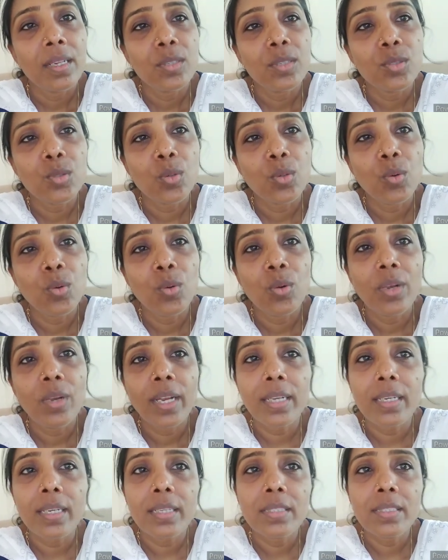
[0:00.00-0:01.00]
So
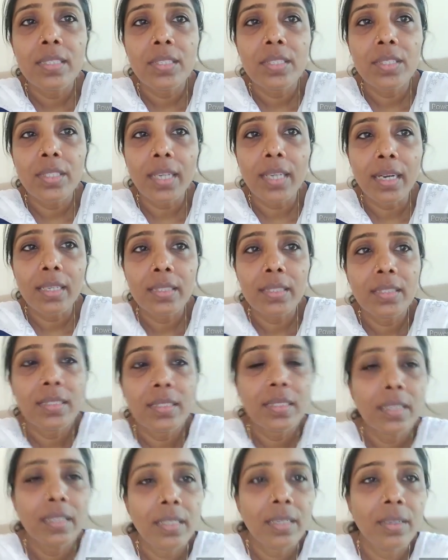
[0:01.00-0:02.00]
let us start
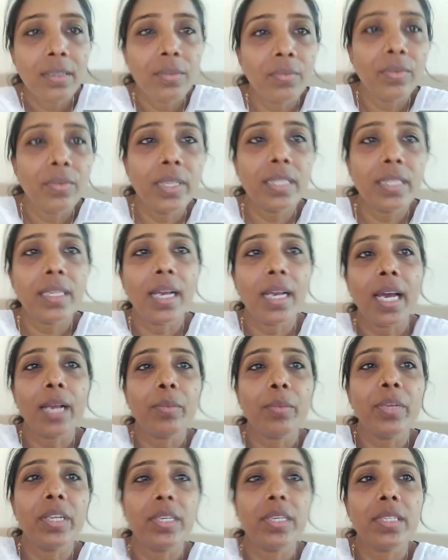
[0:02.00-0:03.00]
with
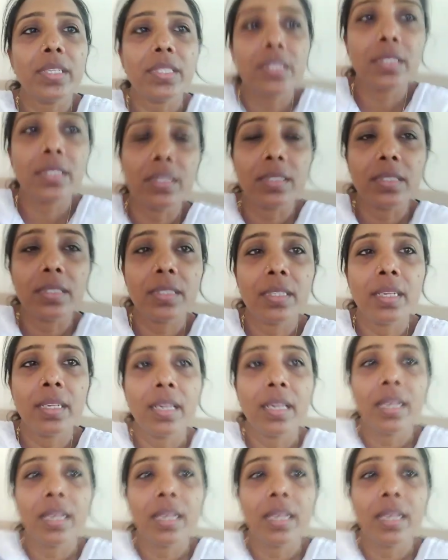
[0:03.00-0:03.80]
arbitrations.